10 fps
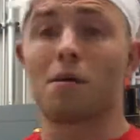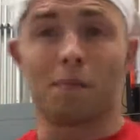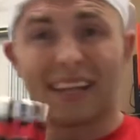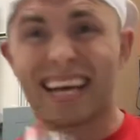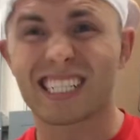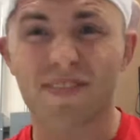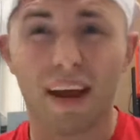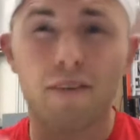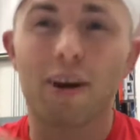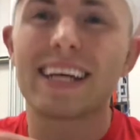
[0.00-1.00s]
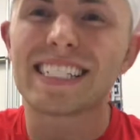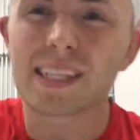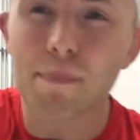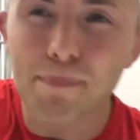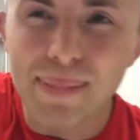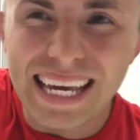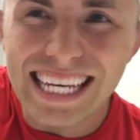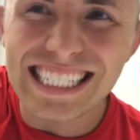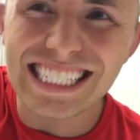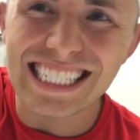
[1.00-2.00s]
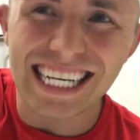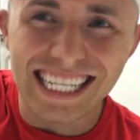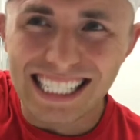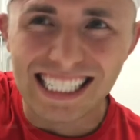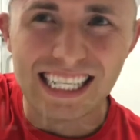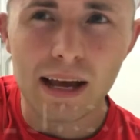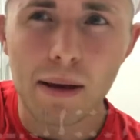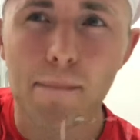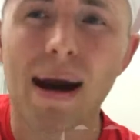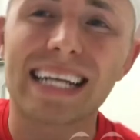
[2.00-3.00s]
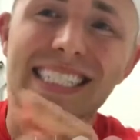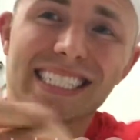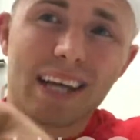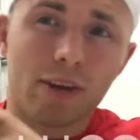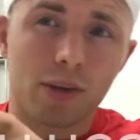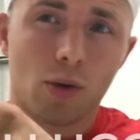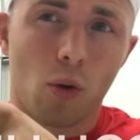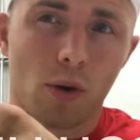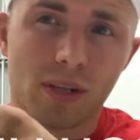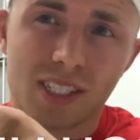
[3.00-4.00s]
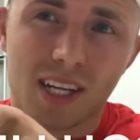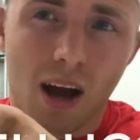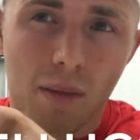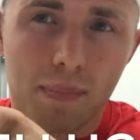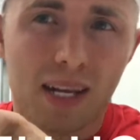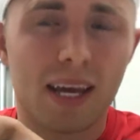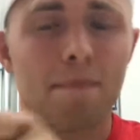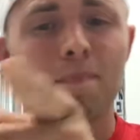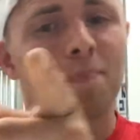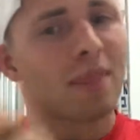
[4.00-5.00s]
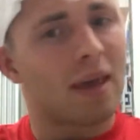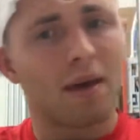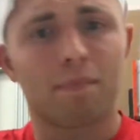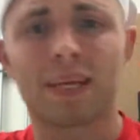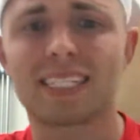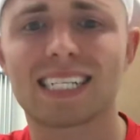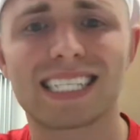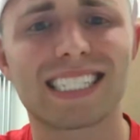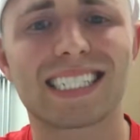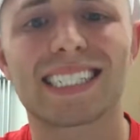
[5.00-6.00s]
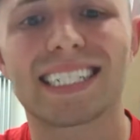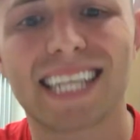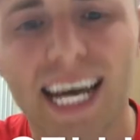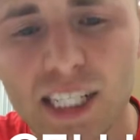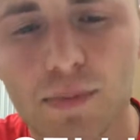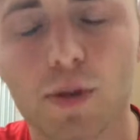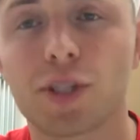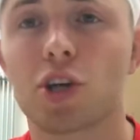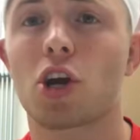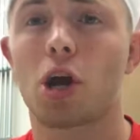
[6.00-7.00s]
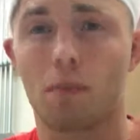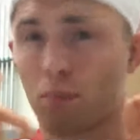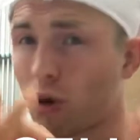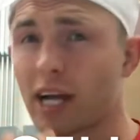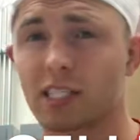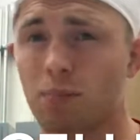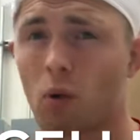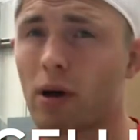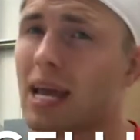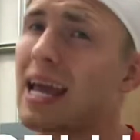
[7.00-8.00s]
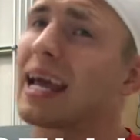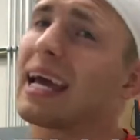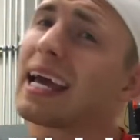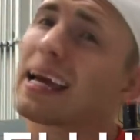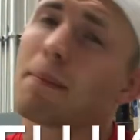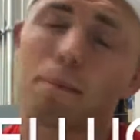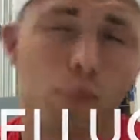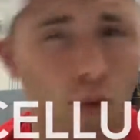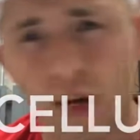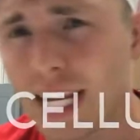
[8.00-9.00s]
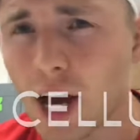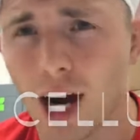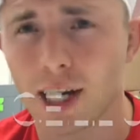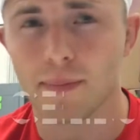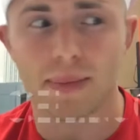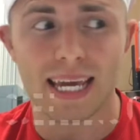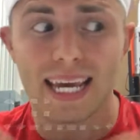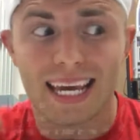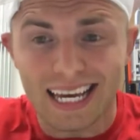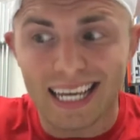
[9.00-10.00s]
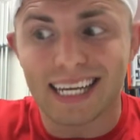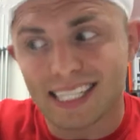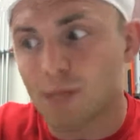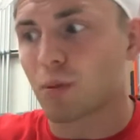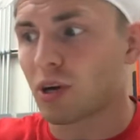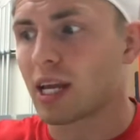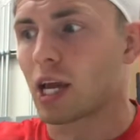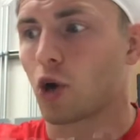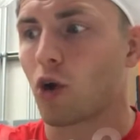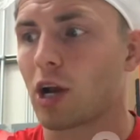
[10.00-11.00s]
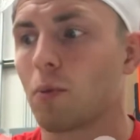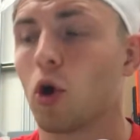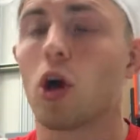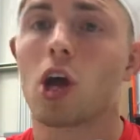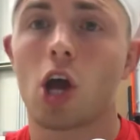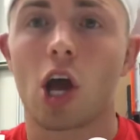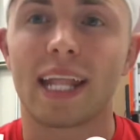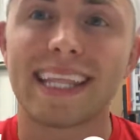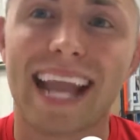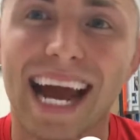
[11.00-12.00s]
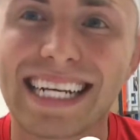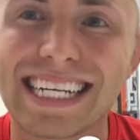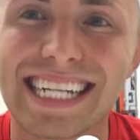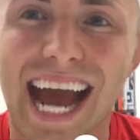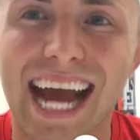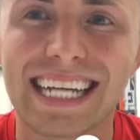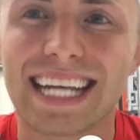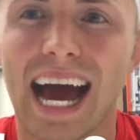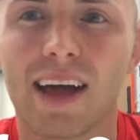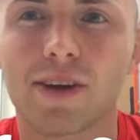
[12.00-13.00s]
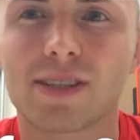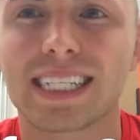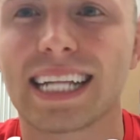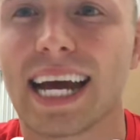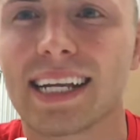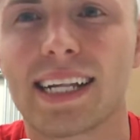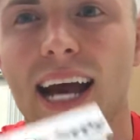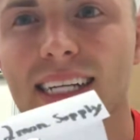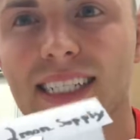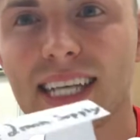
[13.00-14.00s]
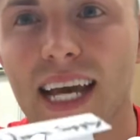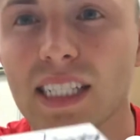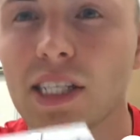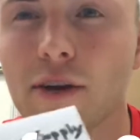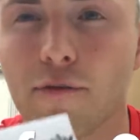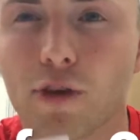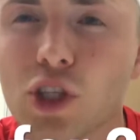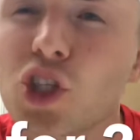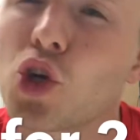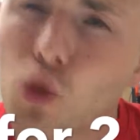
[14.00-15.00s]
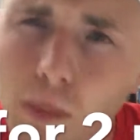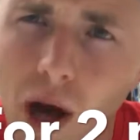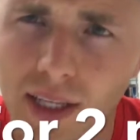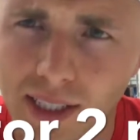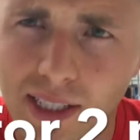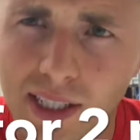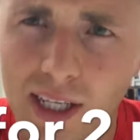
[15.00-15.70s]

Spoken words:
My next favorite is the P6 by Cellucor is the company. P6 is the test booster. Price point, pretty hard to beat. It's pretty incredible. $99.99 for 2 months.